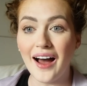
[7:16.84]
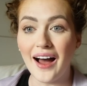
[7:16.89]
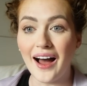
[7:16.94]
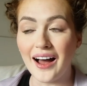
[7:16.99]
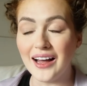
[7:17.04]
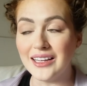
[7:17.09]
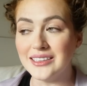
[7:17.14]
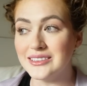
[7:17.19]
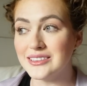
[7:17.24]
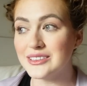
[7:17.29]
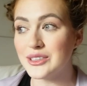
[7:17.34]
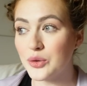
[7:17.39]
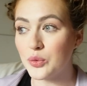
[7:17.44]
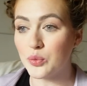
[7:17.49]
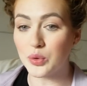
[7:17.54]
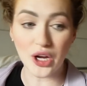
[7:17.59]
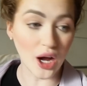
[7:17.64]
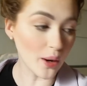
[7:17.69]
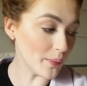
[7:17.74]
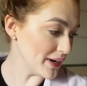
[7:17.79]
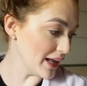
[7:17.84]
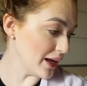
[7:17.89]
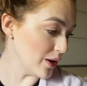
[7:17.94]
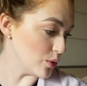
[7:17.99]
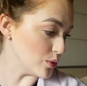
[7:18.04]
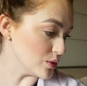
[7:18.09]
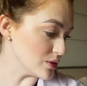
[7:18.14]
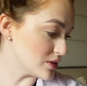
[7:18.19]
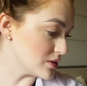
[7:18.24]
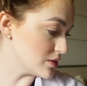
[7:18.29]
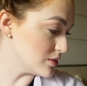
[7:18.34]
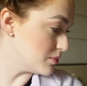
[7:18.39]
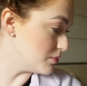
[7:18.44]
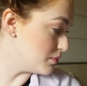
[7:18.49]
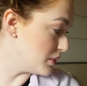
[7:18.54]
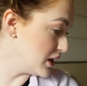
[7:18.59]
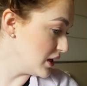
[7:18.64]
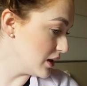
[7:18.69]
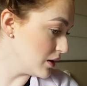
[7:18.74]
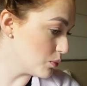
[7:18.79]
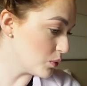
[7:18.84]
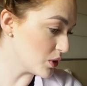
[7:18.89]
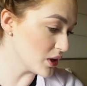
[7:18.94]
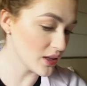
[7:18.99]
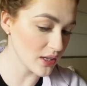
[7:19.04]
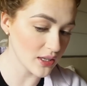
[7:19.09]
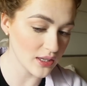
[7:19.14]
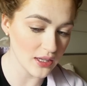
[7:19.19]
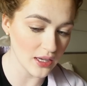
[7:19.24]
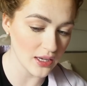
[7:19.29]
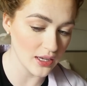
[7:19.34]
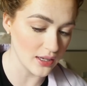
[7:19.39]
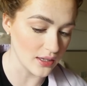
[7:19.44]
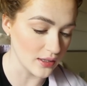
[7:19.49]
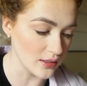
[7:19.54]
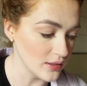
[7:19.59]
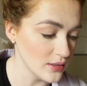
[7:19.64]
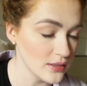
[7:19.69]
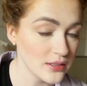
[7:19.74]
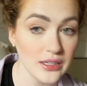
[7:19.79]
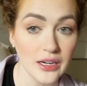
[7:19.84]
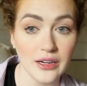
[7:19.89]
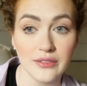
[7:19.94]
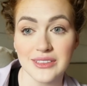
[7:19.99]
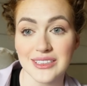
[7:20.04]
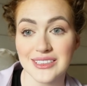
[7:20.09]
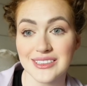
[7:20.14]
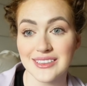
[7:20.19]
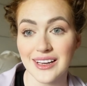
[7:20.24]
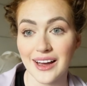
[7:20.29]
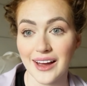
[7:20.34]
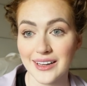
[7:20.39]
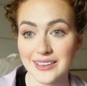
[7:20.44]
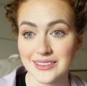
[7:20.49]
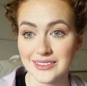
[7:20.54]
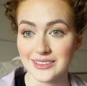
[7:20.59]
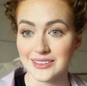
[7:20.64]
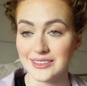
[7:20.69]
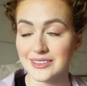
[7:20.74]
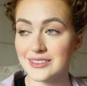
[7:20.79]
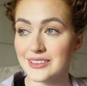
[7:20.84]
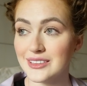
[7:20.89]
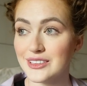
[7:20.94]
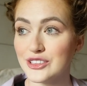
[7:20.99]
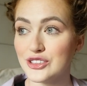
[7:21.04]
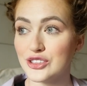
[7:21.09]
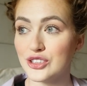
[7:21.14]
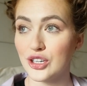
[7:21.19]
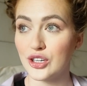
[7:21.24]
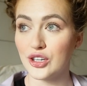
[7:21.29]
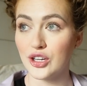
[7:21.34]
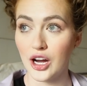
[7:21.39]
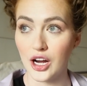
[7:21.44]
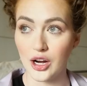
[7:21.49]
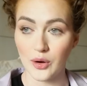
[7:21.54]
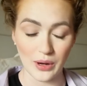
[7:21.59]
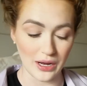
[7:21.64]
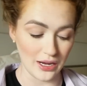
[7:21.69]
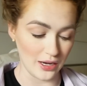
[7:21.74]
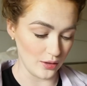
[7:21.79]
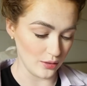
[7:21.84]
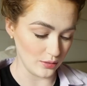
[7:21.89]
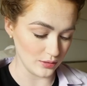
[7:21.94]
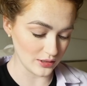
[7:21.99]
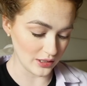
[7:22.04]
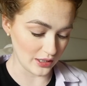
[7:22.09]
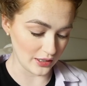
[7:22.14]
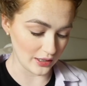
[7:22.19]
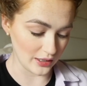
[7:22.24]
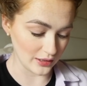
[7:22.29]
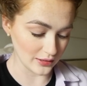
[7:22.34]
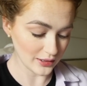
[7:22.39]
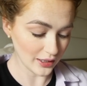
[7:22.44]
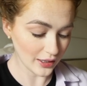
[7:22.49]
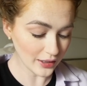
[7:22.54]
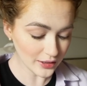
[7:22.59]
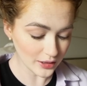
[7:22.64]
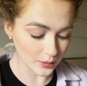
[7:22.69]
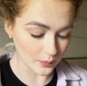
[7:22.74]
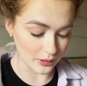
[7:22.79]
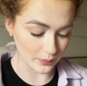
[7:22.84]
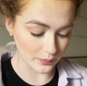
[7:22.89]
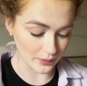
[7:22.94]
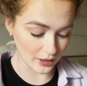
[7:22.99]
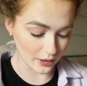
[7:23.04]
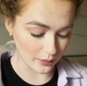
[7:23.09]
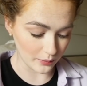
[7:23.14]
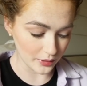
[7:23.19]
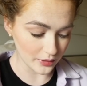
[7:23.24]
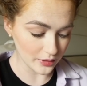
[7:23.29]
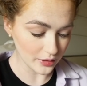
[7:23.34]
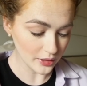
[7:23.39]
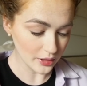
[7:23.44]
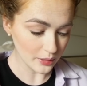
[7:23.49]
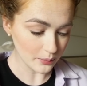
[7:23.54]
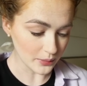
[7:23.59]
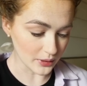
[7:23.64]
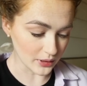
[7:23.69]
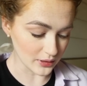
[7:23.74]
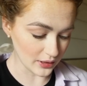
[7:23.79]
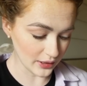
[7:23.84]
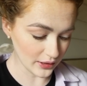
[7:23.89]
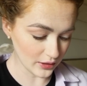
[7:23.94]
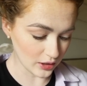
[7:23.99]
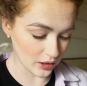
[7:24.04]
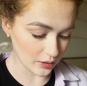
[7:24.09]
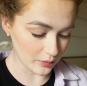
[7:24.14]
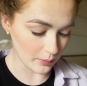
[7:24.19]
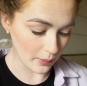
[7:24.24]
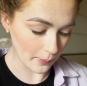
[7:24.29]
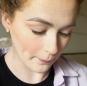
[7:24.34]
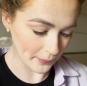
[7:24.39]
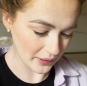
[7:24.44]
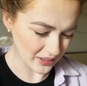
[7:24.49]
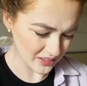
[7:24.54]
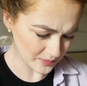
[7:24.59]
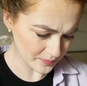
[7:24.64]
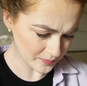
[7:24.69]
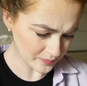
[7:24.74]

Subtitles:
And we're going out. Me and one of the girls have decided to go out, and I'll tell you where we're going, because I can't remember.